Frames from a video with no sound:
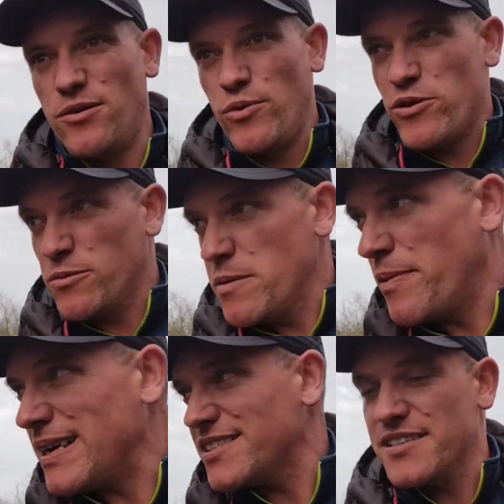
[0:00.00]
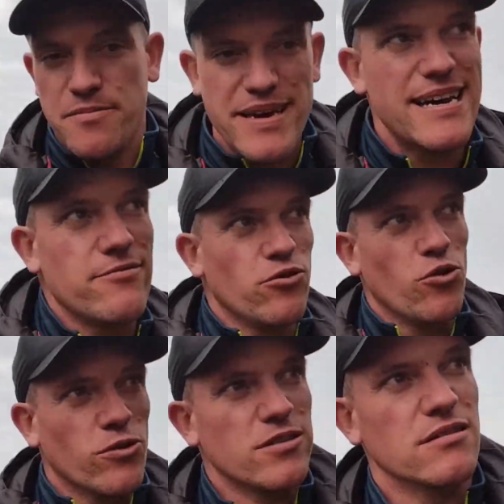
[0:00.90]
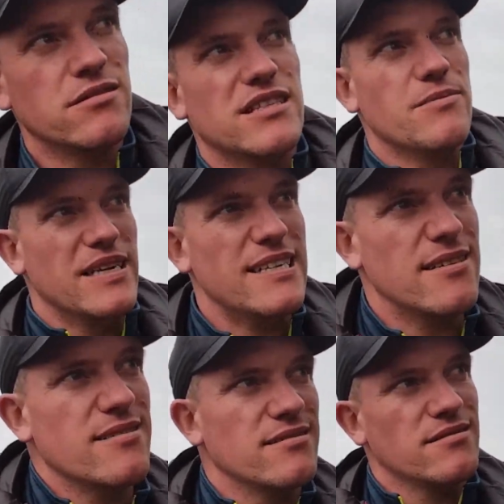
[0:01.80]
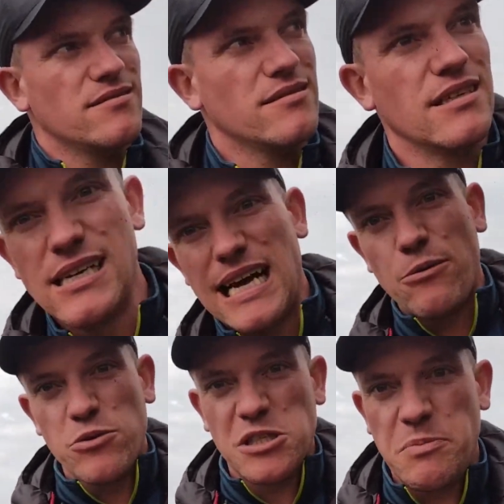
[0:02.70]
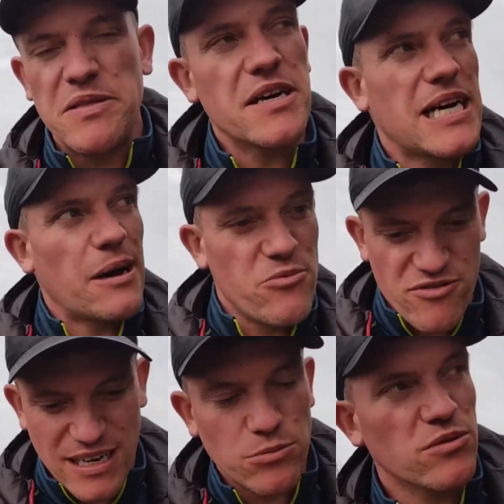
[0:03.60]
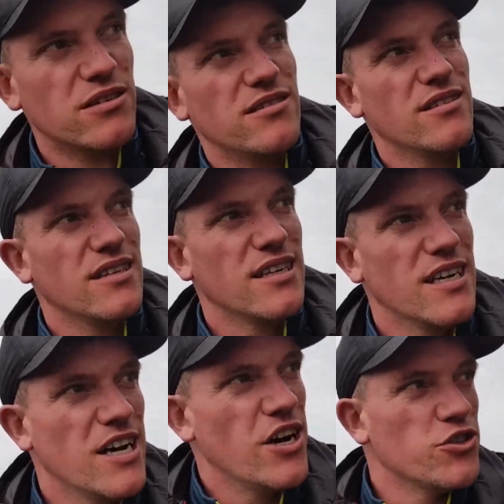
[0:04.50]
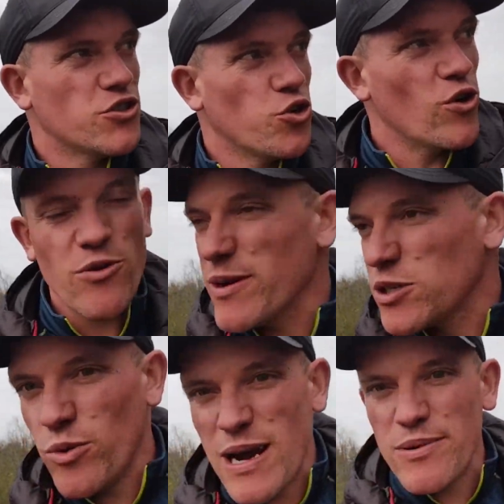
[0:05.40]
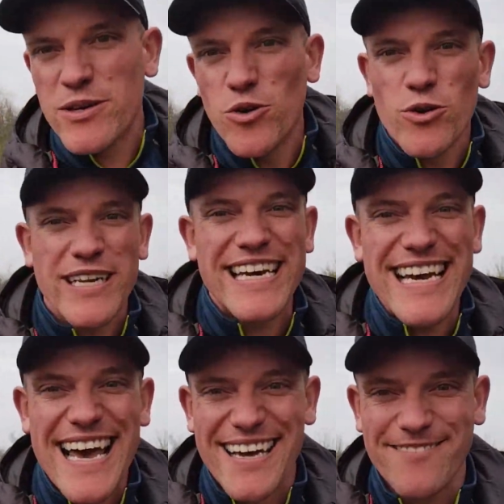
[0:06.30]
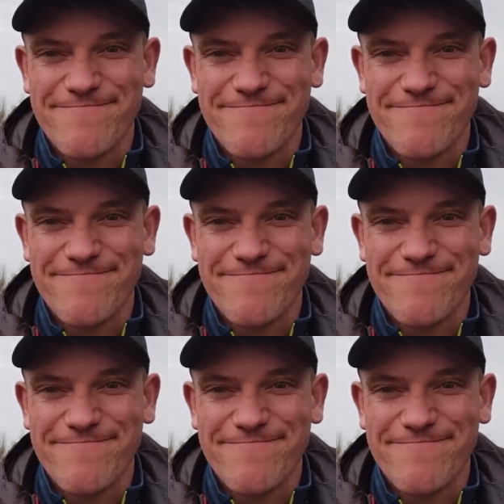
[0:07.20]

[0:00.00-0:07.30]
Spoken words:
We're going to be passing the main road at the minute. I'm going to spin the camera around and show you which way we're going here.